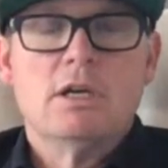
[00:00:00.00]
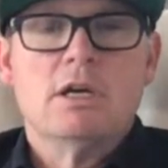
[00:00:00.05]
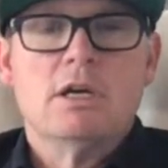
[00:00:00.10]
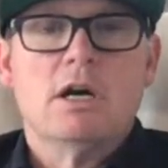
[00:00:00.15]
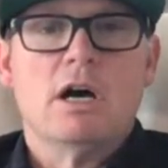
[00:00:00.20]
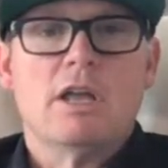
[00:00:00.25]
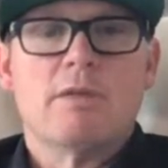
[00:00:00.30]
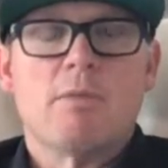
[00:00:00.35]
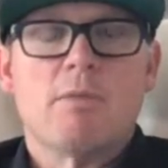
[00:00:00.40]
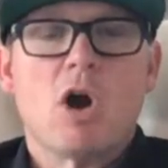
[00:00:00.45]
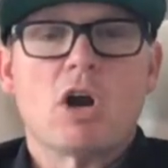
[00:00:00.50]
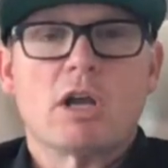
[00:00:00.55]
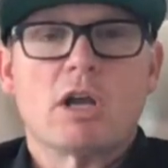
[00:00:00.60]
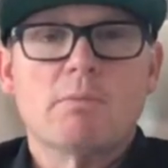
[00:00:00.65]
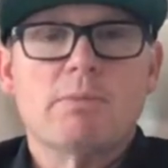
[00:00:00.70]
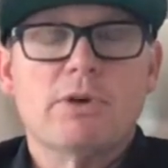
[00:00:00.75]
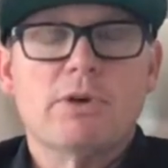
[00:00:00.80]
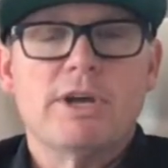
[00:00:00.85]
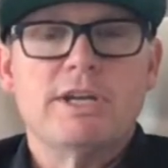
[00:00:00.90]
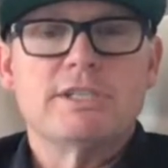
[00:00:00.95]
the
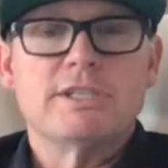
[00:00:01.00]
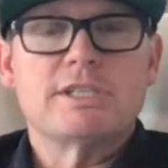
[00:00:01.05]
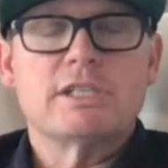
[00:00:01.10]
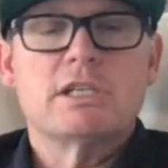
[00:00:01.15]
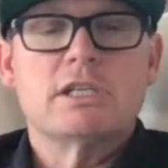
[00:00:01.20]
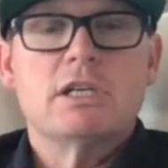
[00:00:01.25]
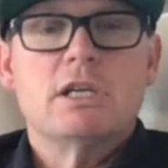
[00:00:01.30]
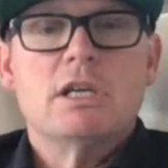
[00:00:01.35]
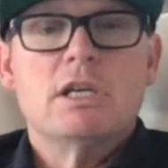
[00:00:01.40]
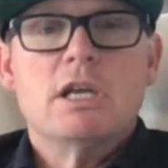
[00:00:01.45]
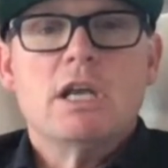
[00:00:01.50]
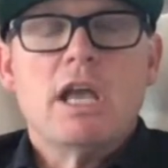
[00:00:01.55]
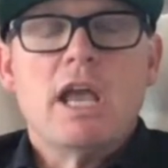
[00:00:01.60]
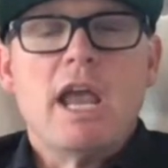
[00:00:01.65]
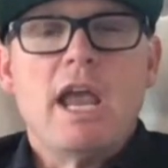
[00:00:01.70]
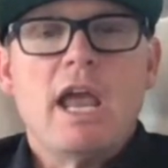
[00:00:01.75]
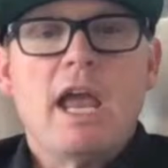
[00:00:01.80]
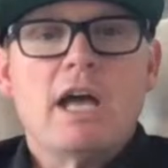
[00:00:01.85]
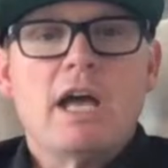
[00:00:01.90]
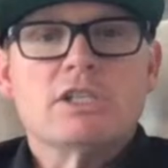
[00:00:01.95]
marketplace.
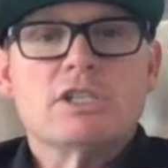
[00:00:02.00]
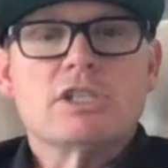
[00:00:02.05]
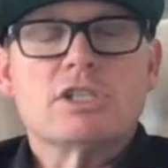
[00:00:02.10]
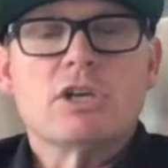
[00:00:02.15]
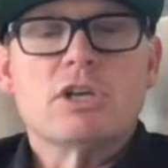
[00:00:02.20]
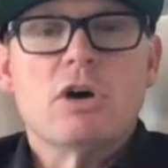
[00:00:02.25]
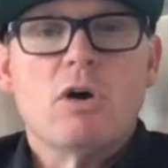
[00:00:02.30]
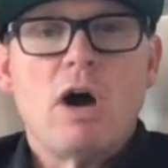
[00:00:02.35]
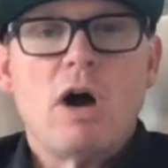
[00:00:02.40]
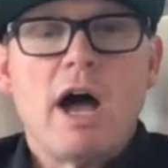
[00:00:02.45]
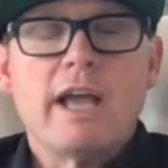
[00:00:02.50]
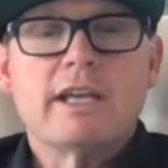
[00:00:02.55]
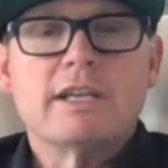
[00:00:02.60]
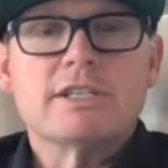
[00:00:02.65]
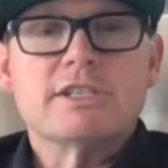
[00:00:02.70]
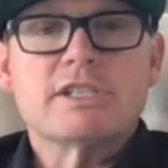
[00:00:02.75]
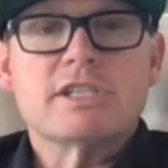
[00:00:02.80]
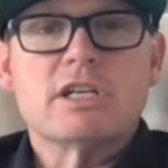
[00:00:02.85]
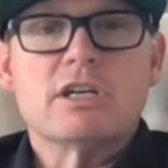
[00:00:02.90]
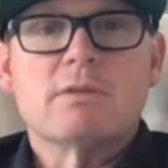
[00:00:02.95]
And so I
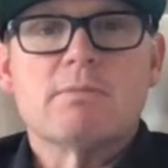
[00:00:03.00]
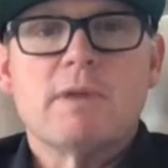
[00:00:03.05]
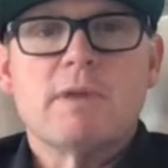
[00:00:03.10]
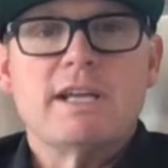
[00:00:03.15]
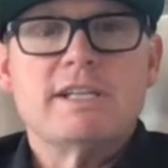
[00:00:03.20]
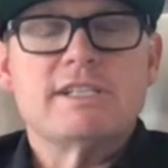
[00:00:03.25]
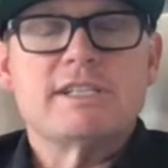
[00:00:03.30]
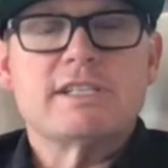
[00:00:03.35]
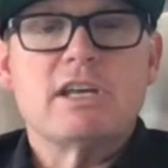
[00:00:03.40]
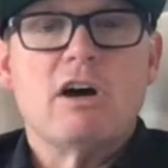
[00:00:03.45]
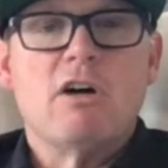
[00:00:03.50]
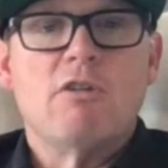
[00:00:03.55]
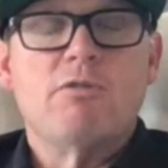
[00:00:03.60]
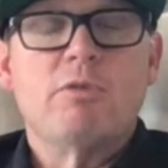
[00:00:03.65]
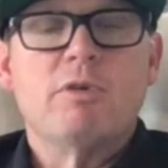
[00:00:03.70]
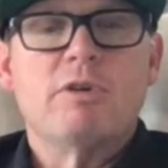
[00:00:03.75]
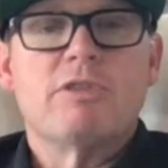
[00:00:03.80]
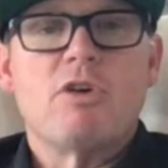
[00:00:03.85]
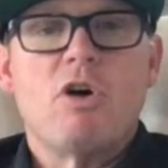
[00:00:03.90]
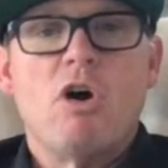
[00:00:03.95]
consider myself,
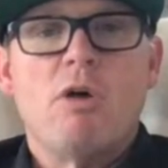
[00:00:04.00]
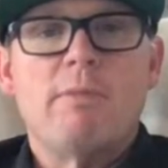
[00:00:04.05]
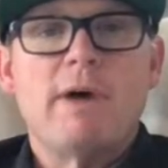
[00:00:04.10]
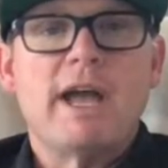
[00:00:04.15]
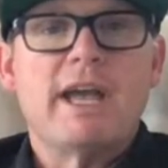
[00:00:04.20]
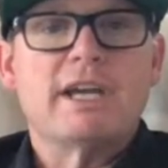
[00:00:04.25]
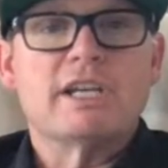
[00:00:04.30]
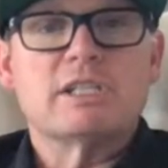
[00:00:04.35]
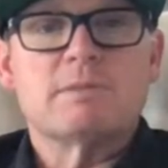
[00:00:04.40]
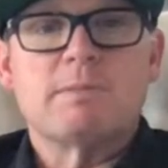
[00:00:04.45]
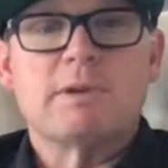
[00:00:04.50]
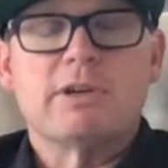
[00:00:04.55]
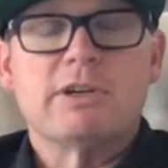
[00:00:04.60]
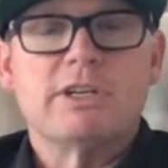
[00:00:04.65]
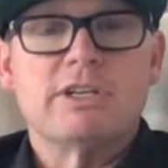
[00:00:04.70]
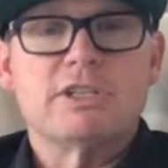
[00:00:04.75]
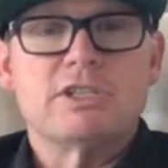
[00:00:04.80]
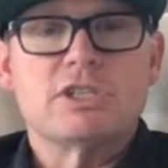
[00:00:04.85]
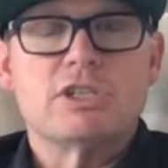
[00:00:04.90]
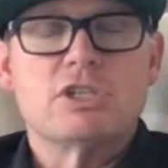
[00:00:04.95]
with all my
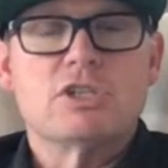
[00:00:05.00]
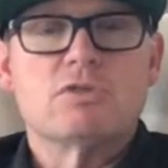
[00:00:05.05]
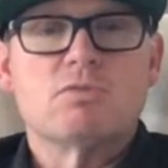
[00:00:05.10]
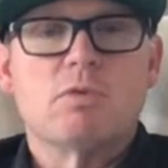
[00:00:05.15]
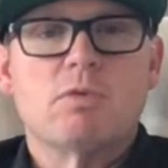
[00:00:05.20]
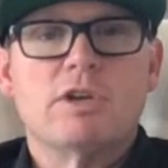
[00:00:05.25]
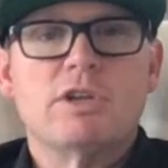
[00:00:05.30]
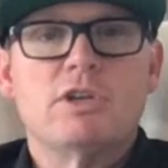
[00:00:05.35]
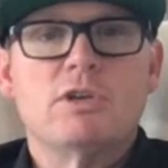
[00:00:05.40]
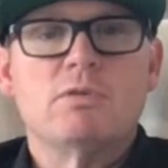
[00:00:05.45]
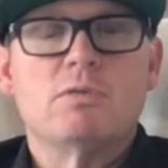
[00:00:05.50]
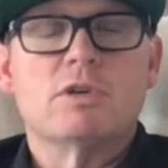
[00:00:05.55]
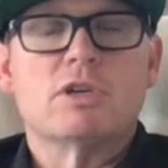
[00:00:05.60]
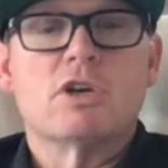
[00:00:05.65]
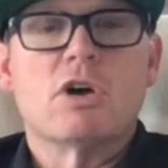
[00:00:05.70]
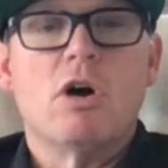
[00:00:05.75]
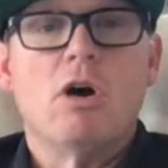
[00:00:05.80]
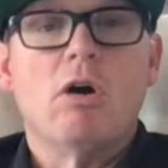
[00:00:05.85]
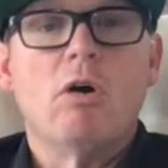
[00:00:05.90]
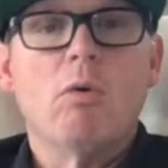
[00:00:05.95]
experiences, what you would
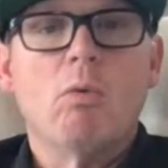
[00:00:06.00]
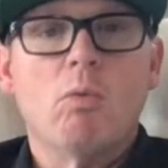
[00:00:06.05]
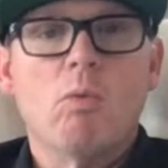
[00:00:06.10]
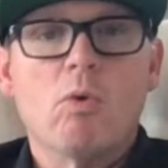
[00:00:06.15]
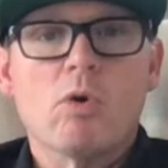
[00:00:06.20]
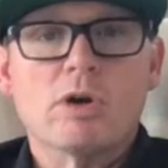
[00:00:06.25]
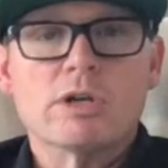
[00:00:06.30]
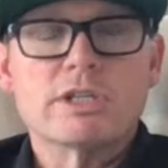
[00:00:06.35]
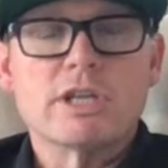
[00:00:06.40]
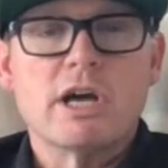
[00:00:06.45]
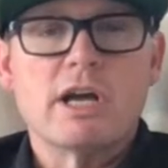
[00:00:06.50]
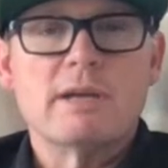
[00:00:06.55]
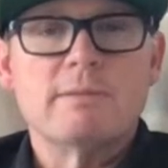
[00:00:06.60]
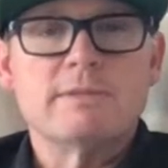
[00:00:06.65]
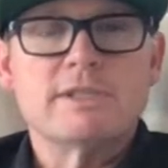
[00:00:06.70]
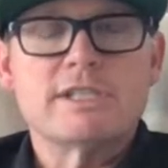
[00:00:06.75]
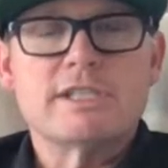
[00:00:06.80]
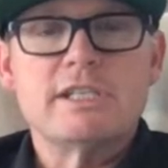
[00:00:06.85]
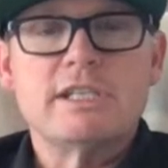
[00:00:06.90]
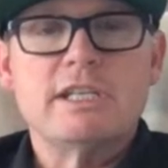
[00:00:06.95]
call wartime
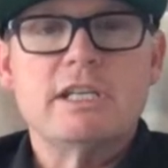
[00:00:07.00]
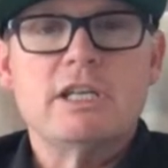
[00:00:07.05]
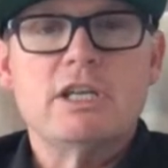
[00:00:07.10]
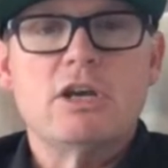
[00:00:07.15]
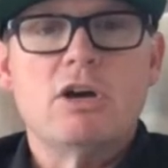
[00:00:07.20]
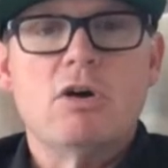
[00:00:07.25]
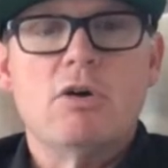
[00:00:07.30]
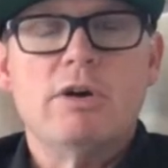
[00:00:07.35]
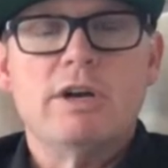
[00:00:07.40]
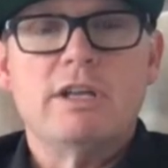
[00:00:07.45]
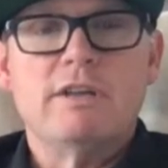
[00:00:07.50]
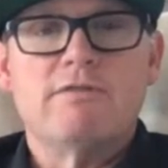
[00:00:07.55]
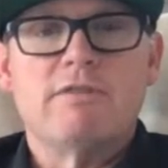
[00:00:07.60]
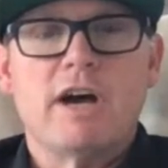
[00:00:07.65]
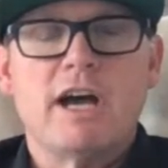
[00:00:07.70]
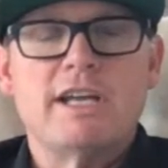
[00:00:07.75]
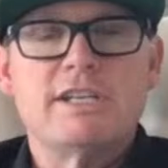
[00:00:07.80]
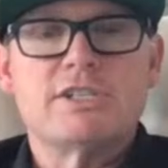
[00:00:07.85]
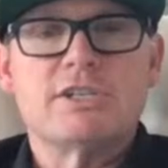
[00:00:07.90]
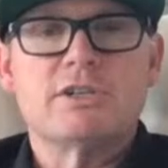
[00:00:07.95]
CEO and
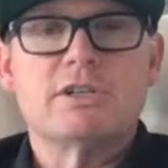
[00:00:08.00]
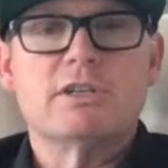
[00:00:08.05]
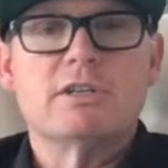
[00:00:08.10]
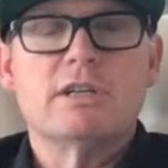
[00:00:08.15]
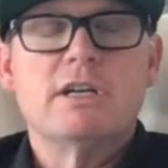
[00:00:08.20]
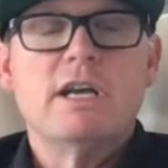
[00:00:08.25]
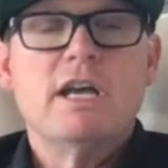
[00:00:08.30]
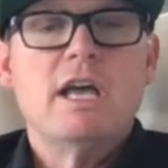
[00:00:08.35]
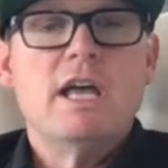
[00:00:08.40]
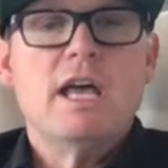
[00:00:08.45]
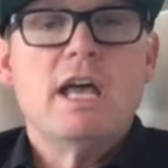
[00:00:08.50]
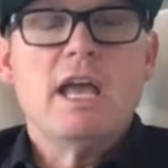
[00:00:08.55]
advisor.